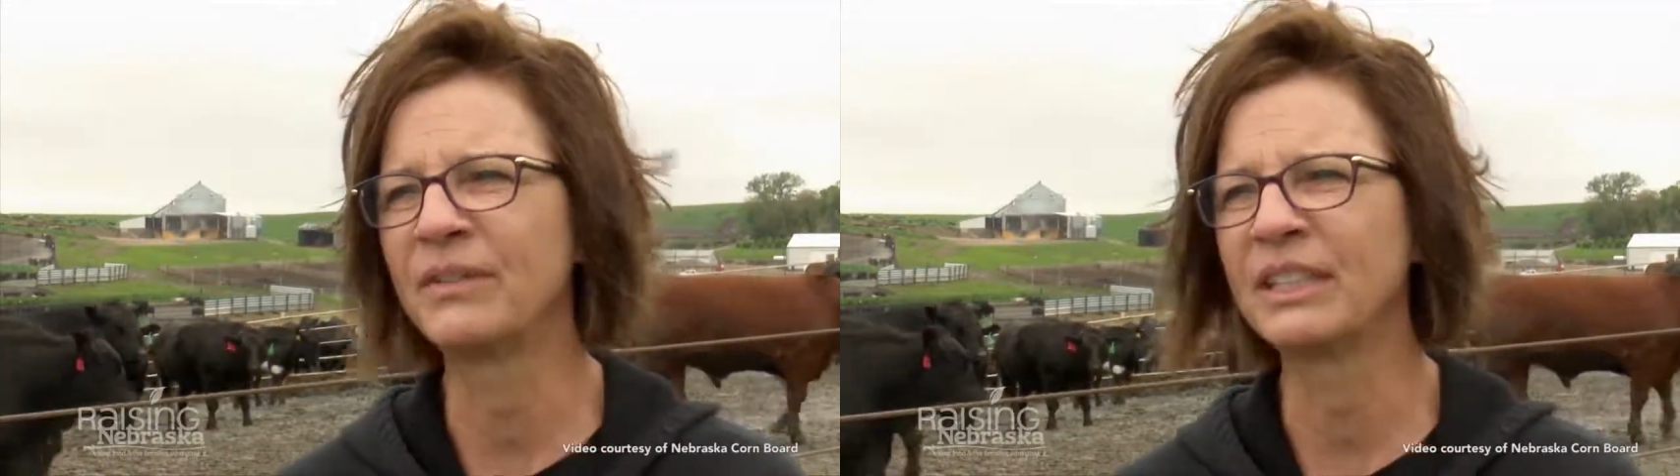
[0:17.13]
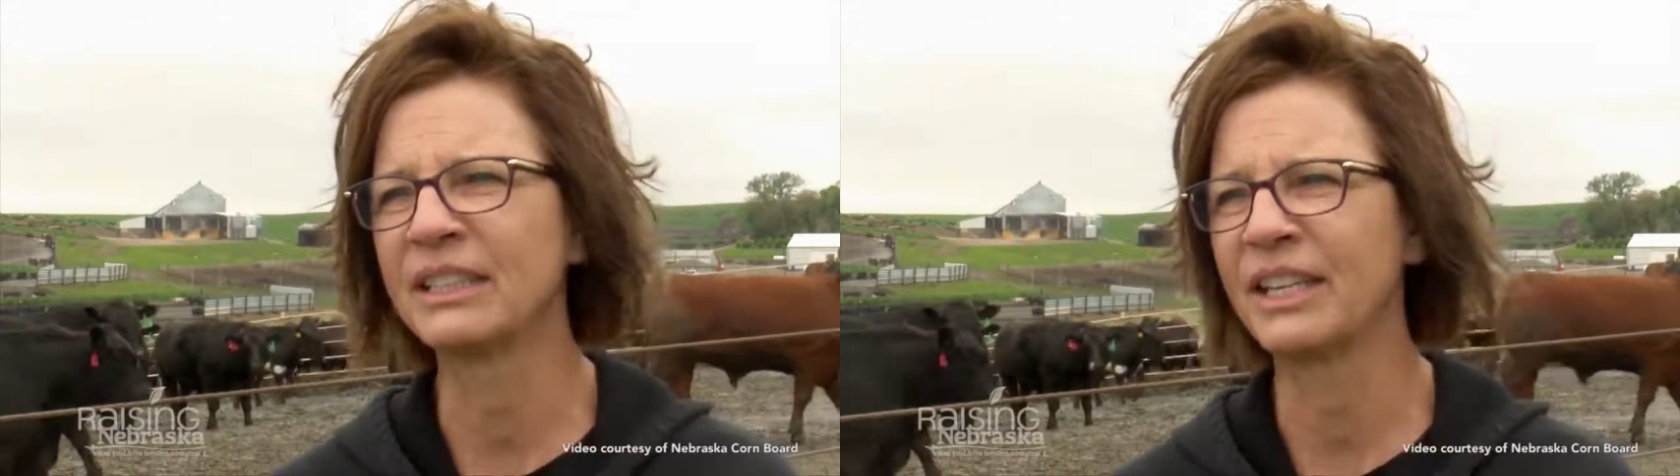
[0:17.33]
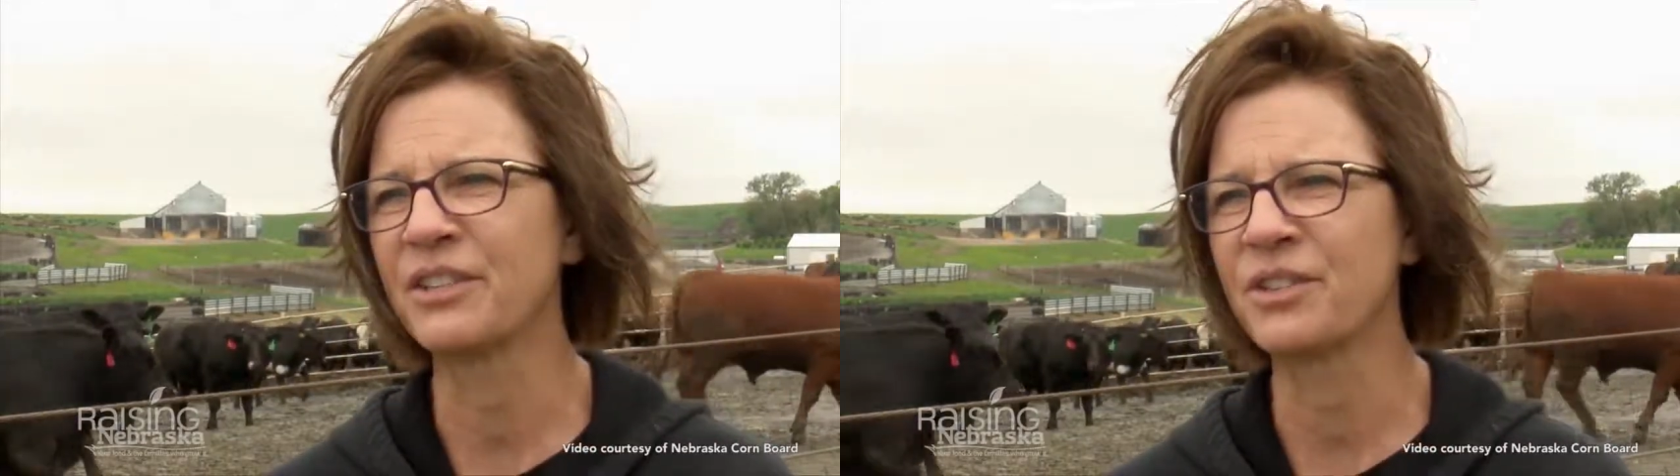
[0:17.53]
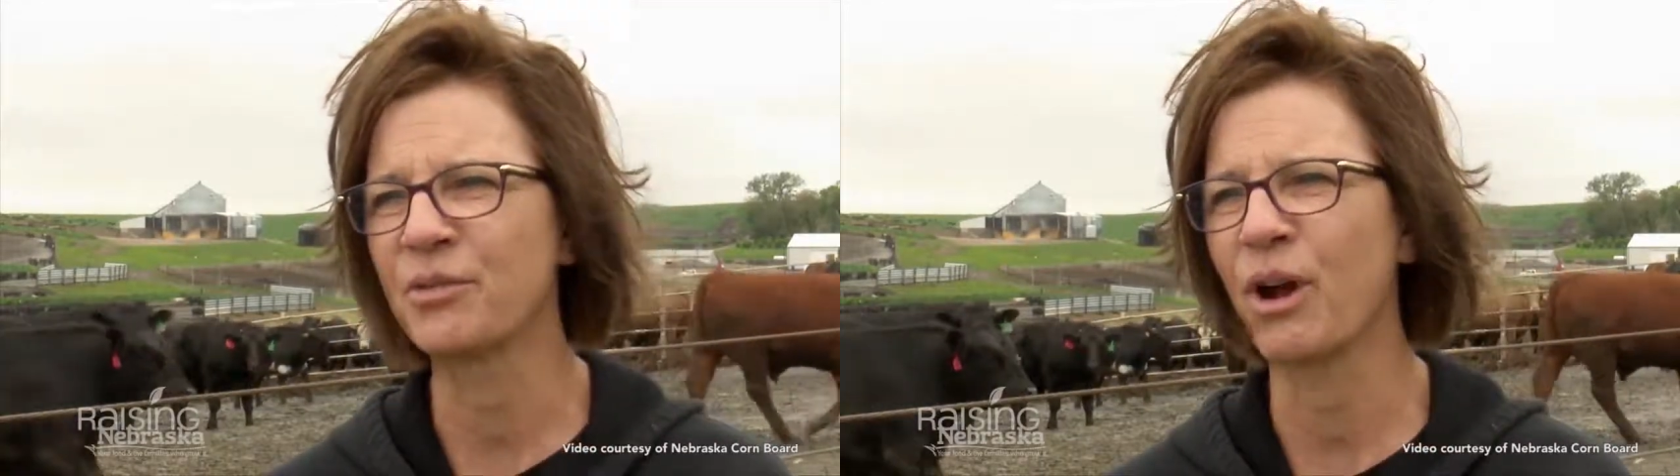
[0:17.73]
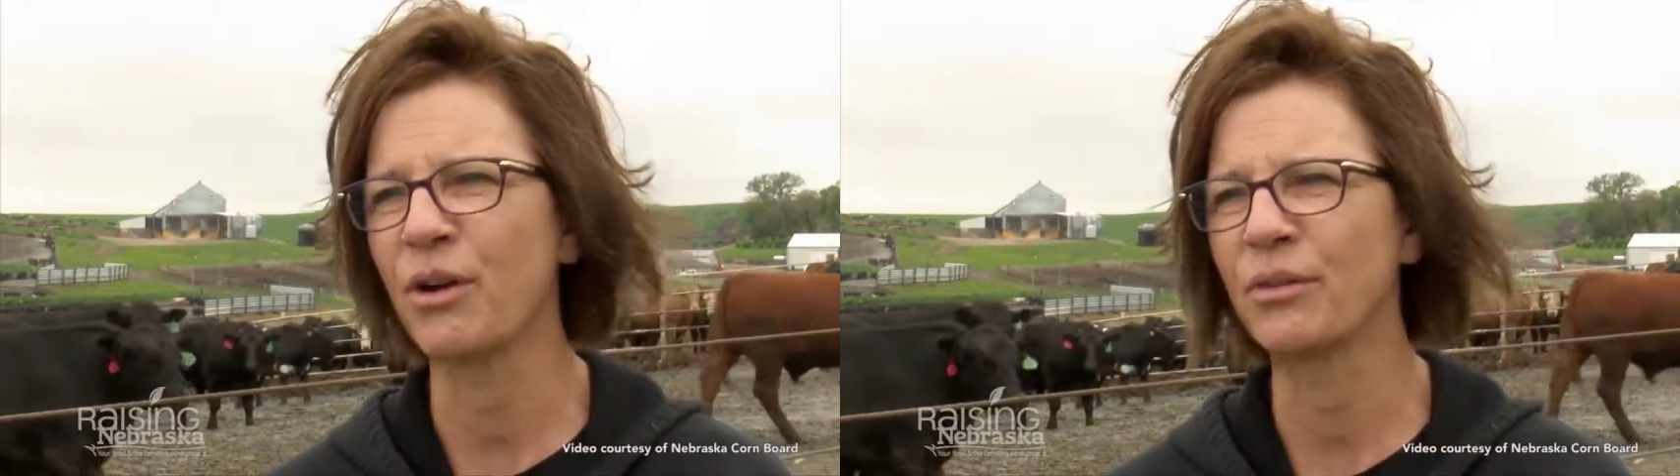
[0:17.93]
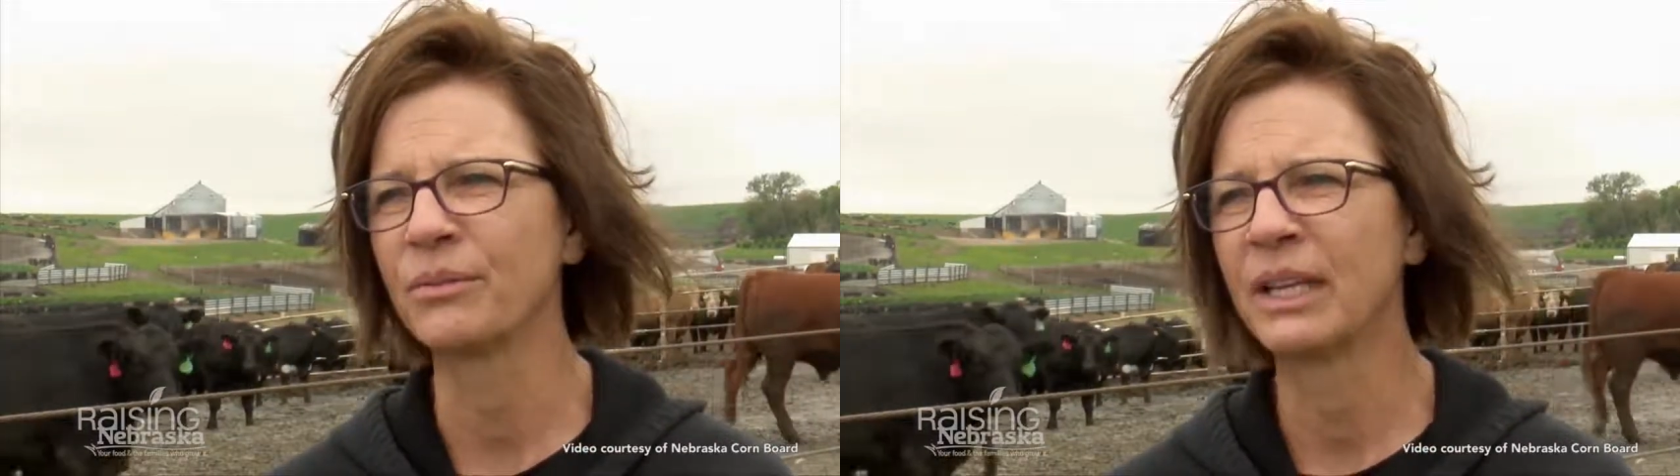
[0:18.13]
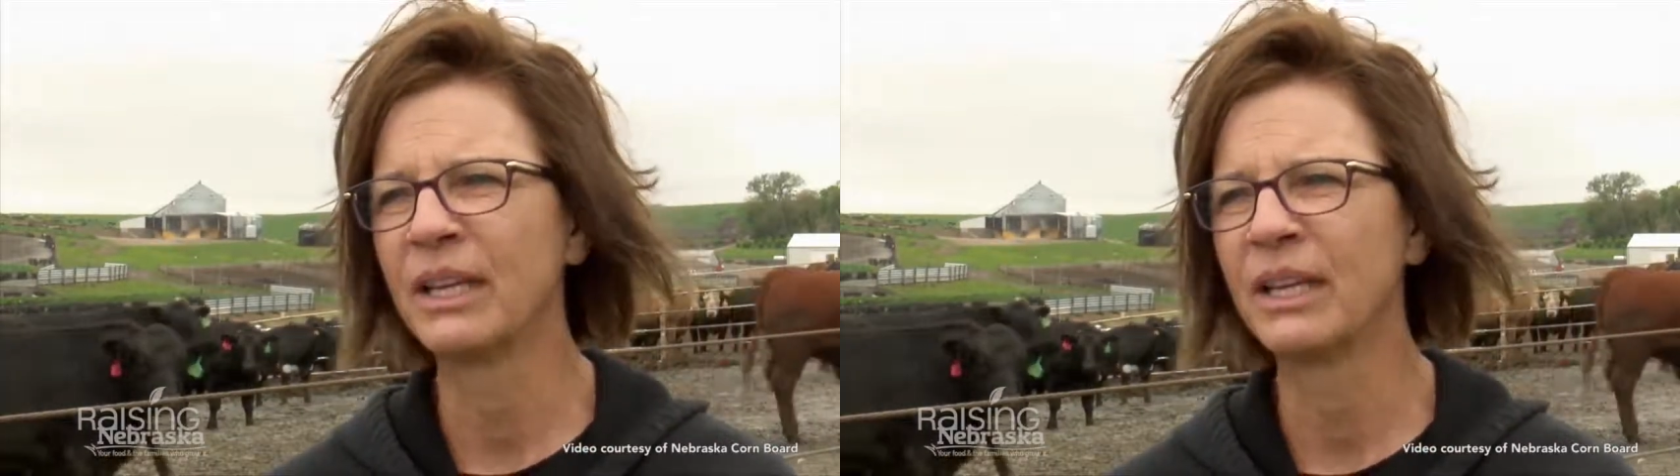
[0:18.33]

living things grow.